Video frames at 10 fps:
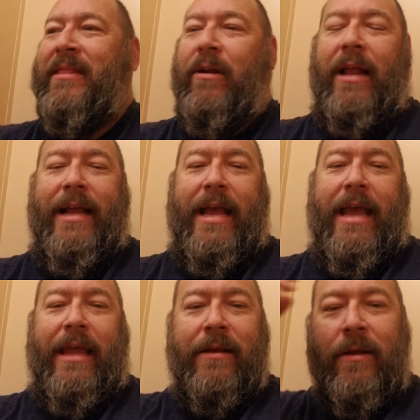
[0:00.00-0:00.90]
they're like,
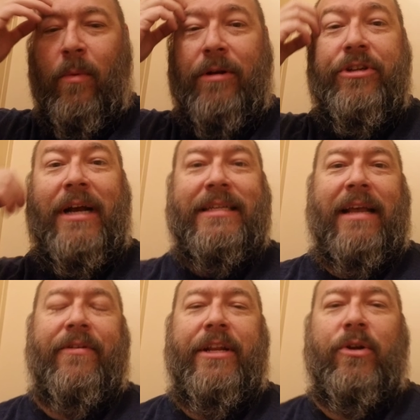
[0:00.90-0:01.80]
hey, why don't you guys
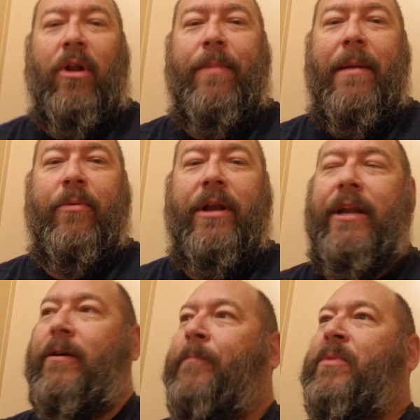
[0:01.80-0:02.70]
have any toilet paper in
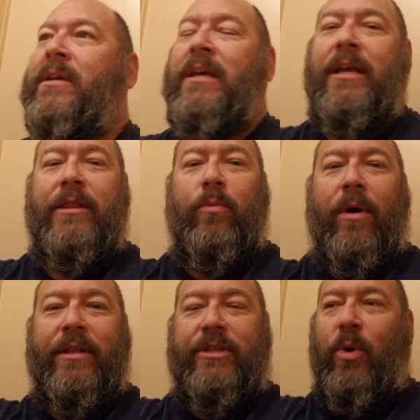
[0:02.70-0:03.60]
here?
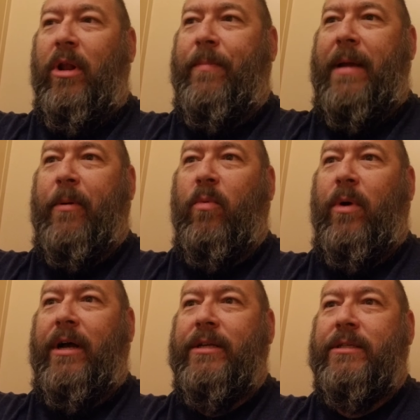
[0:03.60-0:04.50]
Where the toilet paper
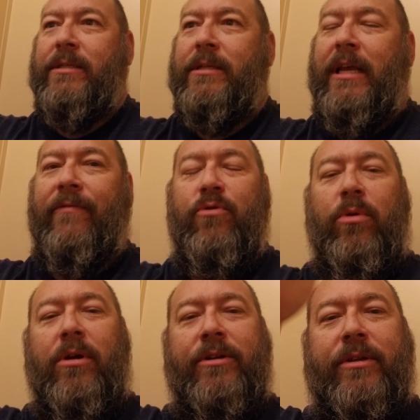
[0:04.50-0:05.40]
was, if you
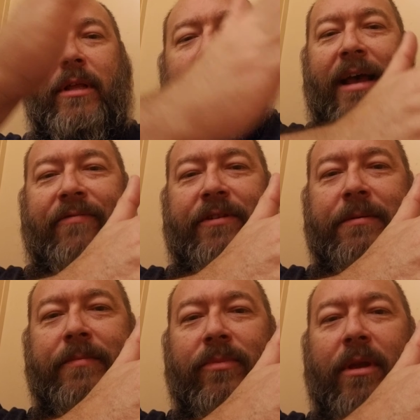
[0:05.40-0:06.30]
look to the left,
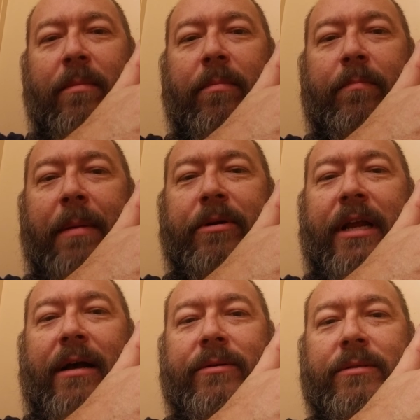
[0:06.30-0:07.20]
paper
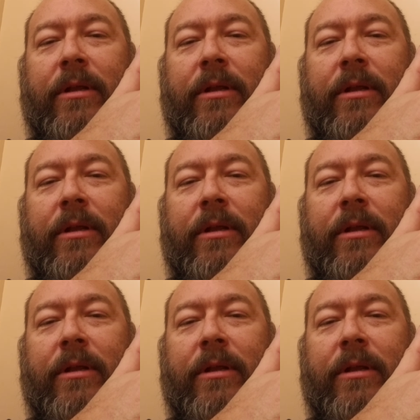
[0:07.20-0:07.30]
towels.